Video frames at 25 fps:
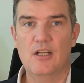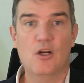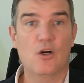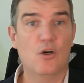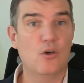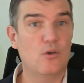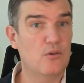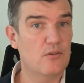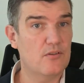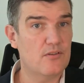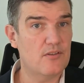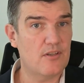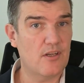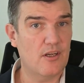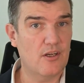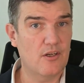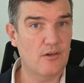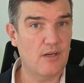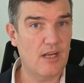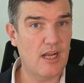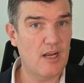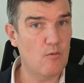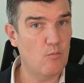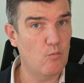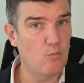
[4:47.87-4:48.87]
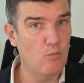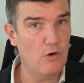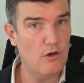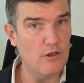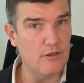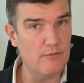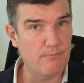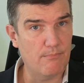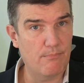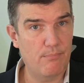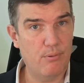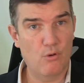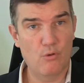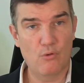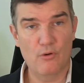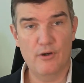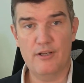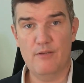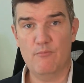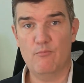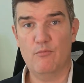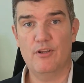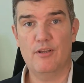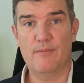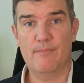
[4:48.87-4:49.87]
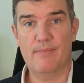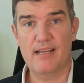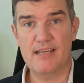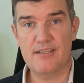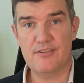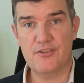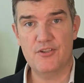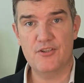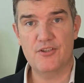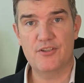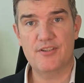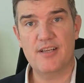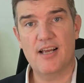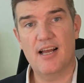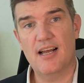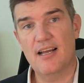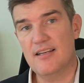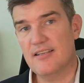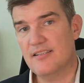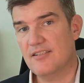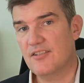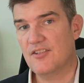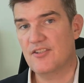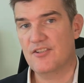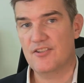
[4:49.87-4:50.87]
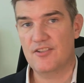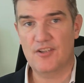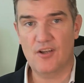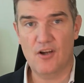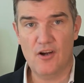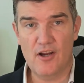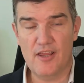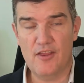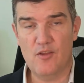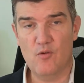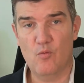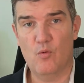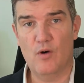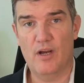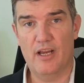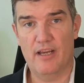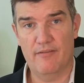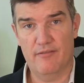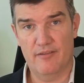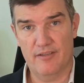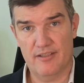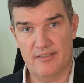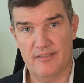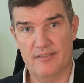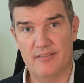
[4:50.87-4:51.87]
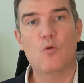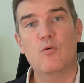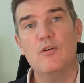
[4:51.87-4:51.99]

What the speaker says: Also, at what point were the passengers asked to sign the waivers?